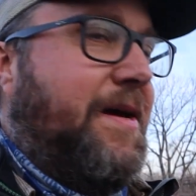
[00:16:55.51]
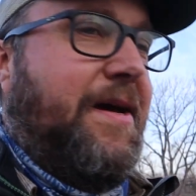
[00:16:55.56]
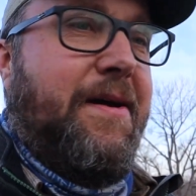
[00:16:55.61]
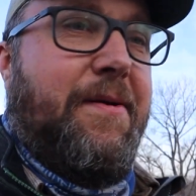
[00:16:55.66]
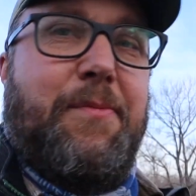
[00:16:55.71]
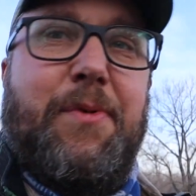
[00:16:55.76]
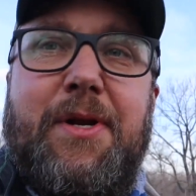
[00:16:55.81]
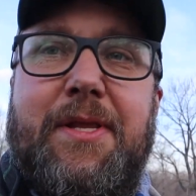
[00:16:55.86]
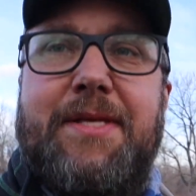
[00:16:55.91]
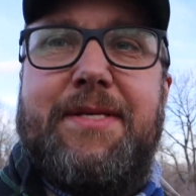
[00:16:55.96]

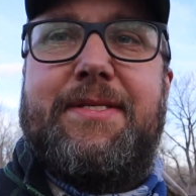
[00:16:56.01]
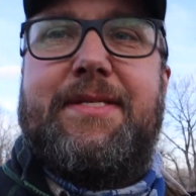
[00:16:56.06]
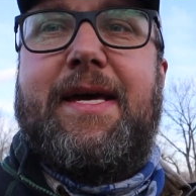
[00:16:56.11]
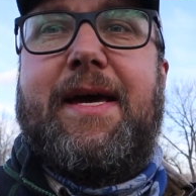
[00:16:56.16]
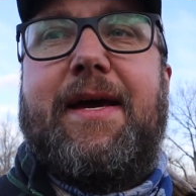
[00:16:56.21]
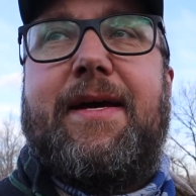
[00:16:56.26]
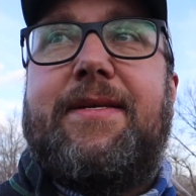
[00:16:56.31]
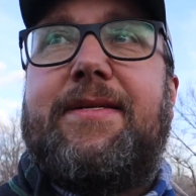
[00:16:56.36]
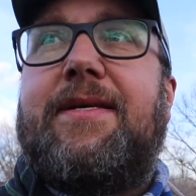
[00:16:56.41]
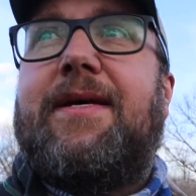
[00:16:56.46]
and one of these
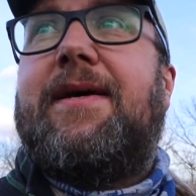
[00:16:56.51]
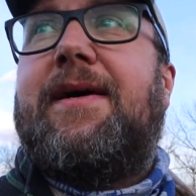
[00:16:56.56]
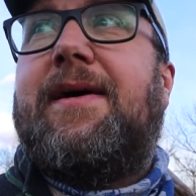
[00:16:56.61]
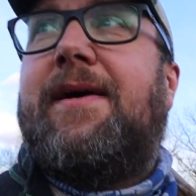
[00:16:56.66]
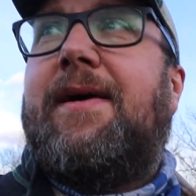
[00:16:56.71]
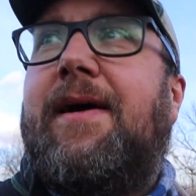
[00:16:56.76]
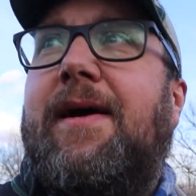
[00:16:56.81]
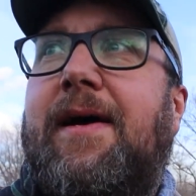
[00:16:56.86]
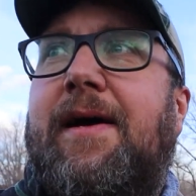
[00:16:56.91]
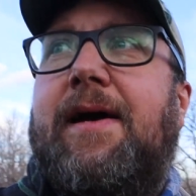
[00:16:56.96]
days
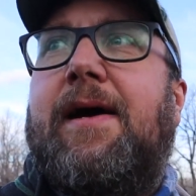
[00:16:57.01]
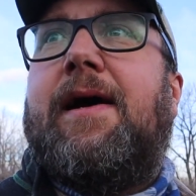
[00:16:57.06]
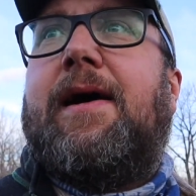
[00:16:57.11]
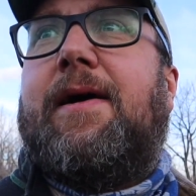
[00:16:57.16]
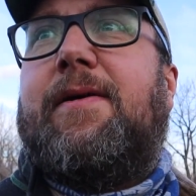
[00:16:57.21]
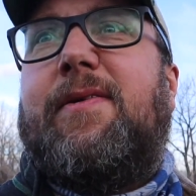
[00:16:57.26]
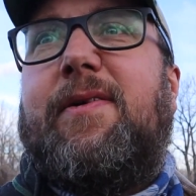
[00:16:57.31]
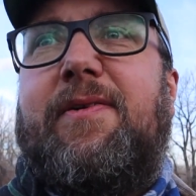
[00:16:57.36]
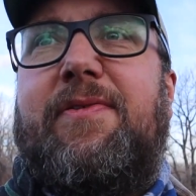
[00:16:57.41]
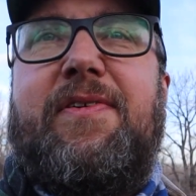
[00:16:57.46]

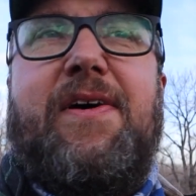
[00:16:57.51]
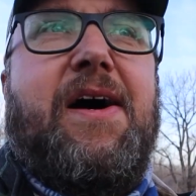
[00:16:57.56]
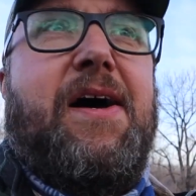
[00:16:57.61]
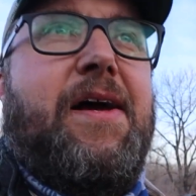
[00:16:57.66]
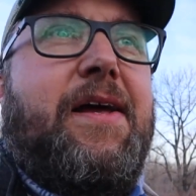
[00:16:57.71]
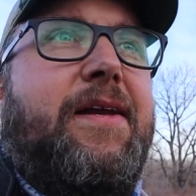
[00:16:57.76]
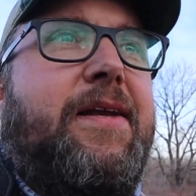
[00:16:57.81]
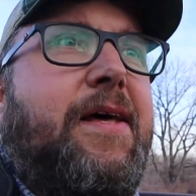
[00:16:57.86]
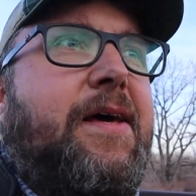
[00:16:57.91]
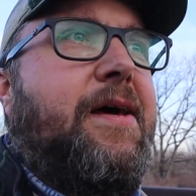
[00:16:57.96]
we'll
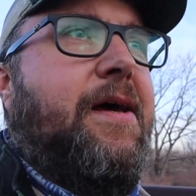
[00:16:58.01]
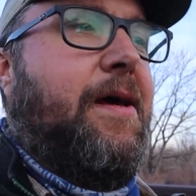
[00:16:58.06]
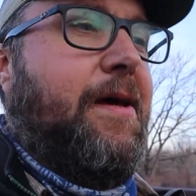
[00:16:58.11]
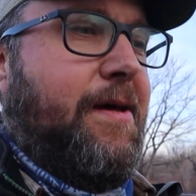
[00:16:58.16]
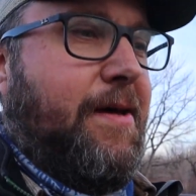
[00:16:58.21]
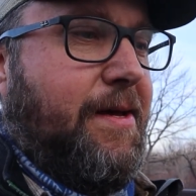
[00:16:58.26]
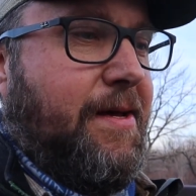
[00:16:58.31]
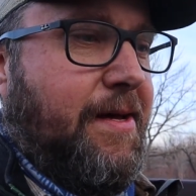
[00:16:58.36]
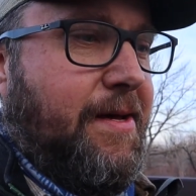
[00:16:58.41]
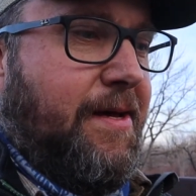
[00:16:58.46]
find
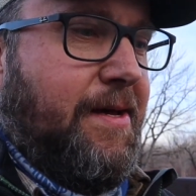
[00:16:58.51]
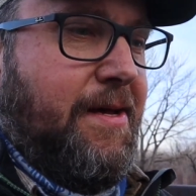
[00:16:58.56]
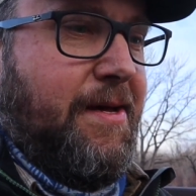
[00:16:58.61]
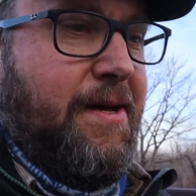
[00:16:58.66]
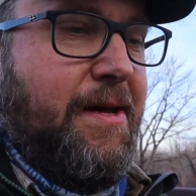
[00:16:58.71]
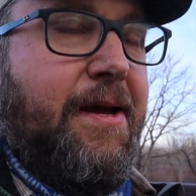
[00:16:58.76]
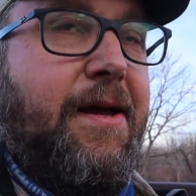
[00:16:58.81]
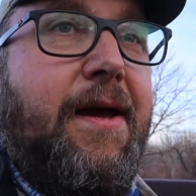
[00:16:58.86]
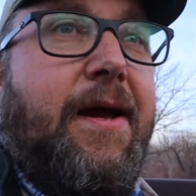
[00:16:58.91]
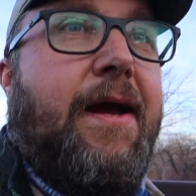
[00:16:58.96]

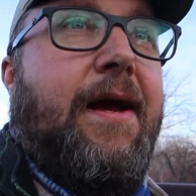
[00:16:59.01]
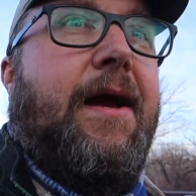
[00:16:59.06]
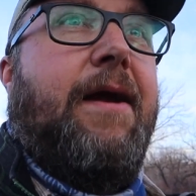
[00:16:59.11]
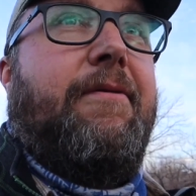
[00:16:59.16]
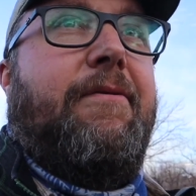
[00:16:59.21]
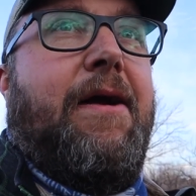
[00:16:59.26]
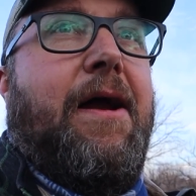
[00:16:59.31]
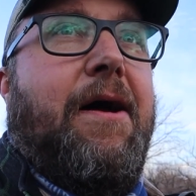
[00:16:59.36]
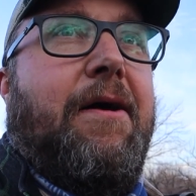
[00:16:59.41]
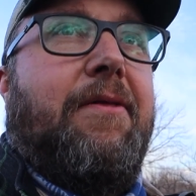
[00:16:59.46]
a
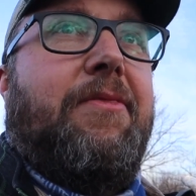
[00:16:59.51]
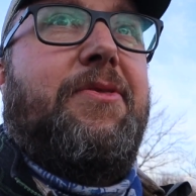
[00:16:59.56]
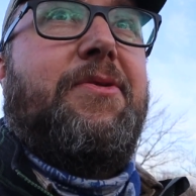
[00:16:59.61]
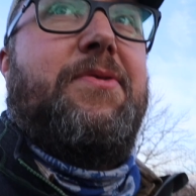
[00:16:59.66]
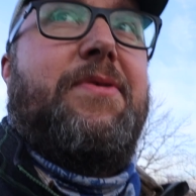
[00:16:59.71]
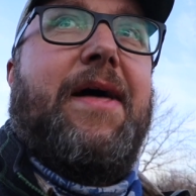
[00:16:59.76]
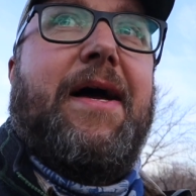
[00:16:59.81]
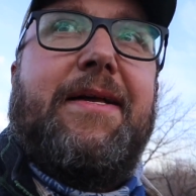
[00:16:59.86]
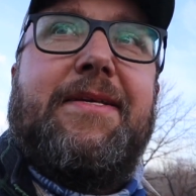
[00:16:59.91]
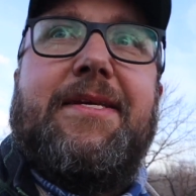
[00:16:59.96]
route
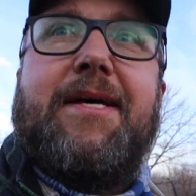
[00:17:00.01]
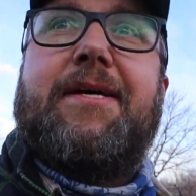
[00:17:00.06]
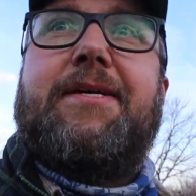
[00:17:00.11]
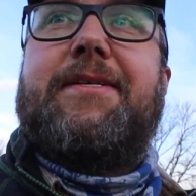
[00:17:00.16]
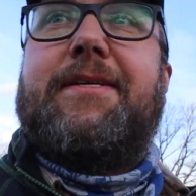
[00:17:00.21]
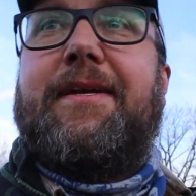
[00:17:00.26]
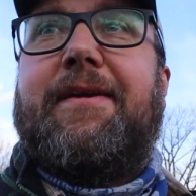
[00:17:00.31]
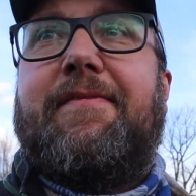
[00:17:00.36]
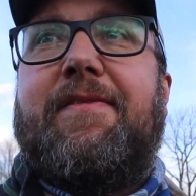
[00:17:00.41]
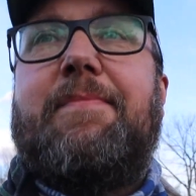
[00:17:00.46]
through that
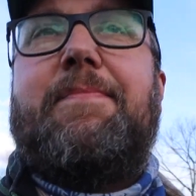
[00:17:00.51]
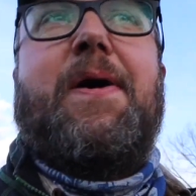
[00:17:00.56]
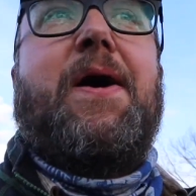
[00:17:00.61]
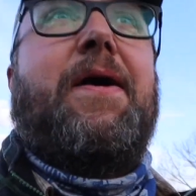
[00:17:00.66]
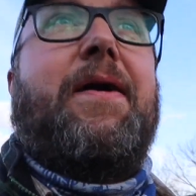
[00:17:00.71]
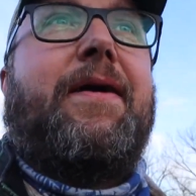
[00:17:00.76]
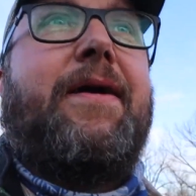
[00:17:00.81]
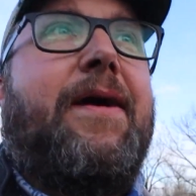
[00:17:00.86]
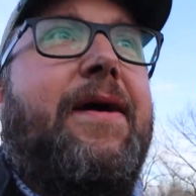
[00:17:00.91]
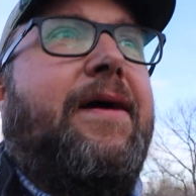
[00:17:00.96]
section of the
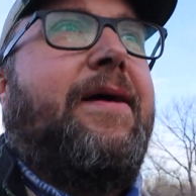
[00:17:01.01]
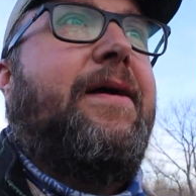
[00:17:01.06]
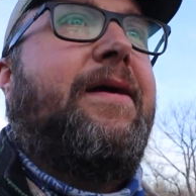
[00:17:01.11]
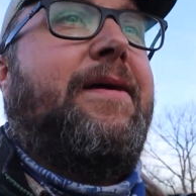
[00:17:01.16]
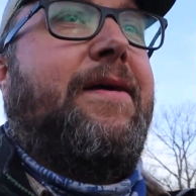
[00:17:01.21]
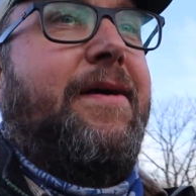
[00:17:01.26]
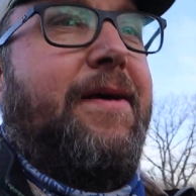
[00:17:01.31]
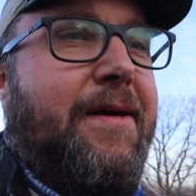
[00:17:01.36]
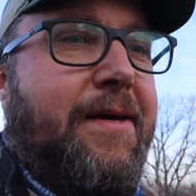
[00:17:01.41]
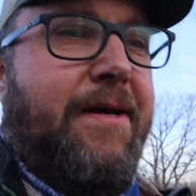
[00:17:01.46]
park.
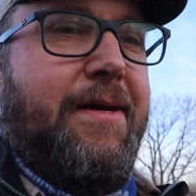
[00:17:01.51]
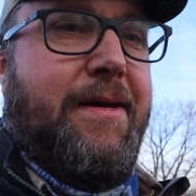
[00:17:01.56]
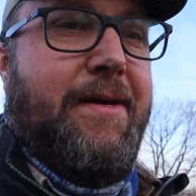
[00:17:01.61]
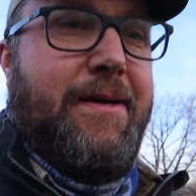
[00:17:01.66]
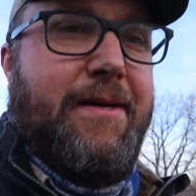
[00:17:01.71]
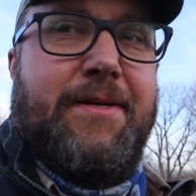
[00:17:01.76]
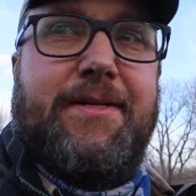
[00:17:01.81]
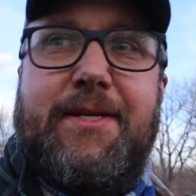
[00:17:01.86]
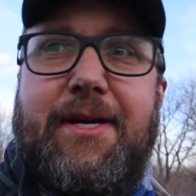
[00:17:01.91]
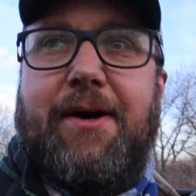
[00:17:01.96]

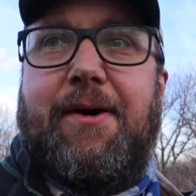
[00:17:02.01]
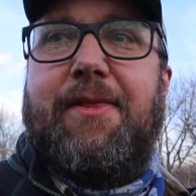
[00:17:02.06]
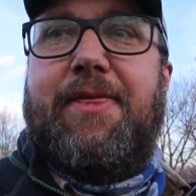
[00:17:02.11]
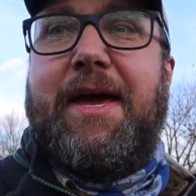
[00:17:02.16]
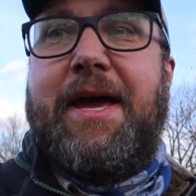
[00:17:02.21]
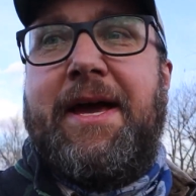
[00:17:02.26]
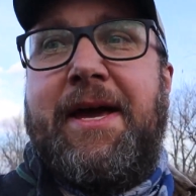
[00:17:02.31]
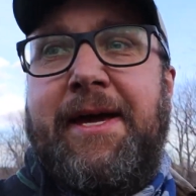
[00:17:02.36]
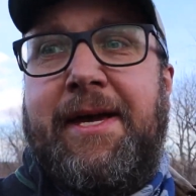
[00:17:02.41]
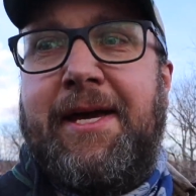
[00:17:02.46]
So
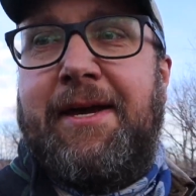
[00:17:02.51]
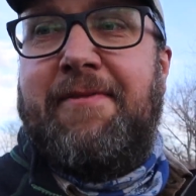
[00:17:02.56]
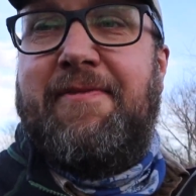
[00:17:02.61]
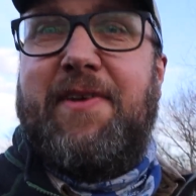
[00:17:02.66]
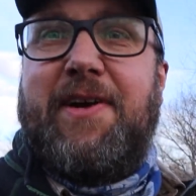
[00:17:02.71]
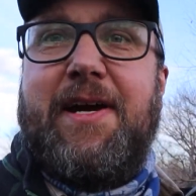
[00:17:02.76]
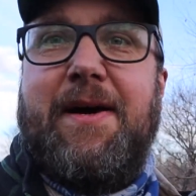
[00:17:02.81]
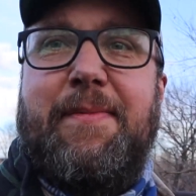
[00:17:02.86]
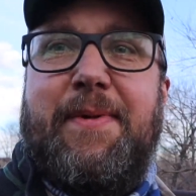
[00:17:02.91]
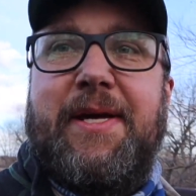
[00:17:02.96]
thank you
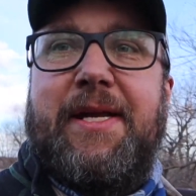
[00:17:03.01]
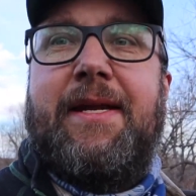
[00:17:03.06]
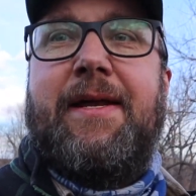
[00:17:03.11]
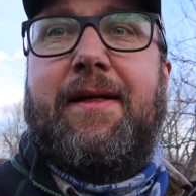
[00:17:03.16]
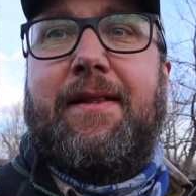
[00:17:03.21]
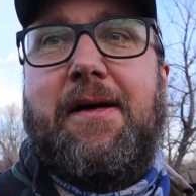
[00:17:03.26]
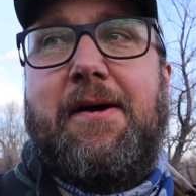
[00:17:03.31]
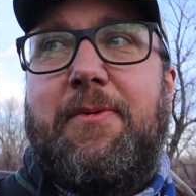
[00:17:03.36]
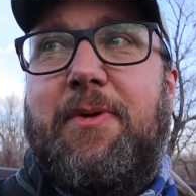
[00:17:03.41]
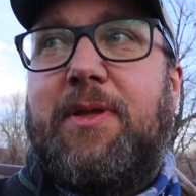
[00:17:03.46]
for coming
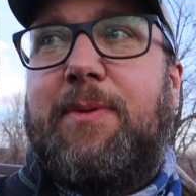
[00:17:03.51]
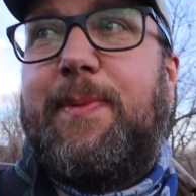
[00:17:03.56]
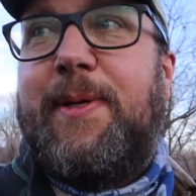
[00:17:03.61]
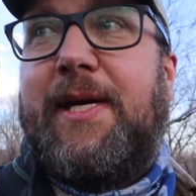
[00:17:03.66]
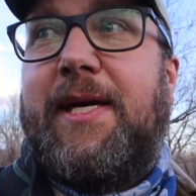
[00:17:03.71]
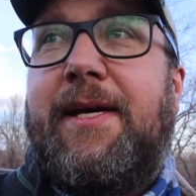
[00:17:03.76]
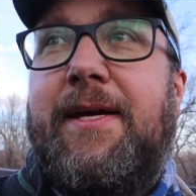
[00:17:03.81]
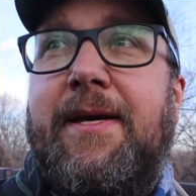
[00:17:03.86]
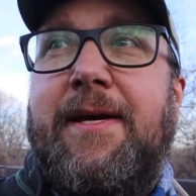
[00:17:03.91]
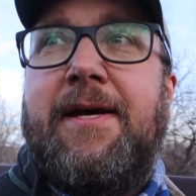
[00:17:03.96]
along with
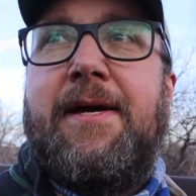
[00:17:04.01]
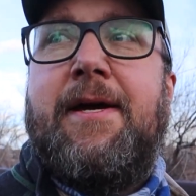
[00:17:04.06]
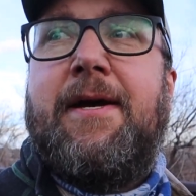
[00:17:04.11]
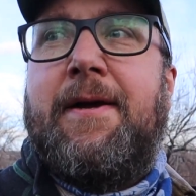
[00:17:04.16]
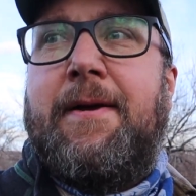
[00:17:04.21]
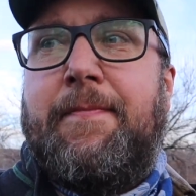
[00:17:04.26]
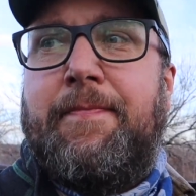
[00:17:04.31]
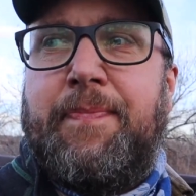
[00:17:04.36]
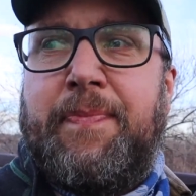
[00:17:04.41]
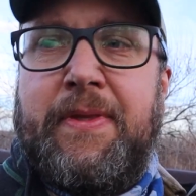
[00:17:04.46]
me
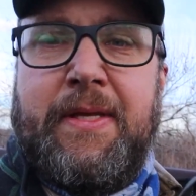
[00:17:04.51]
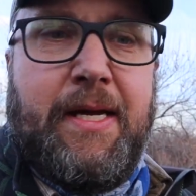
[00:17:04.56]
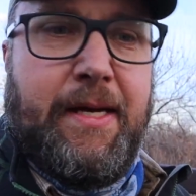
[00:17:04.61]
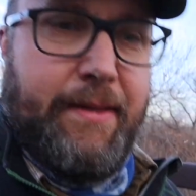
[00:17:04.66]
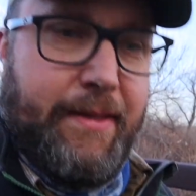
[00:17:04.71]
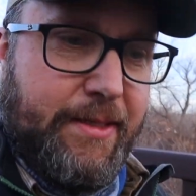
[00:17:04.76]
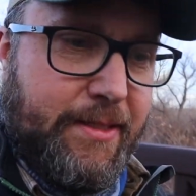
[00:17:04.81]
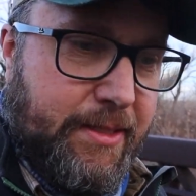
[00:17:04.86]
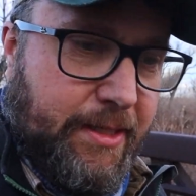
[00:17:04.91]
on this